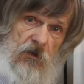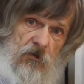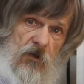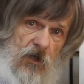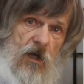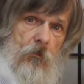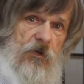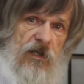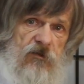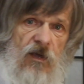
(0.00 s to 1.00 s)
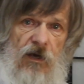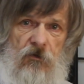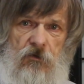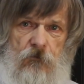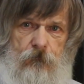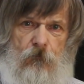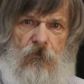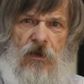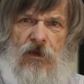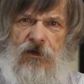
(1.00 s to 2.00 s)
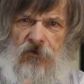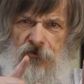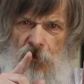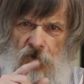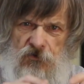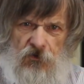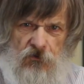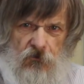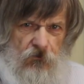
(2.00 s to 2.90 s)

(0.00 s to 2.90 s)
this accompanying text. It's not just the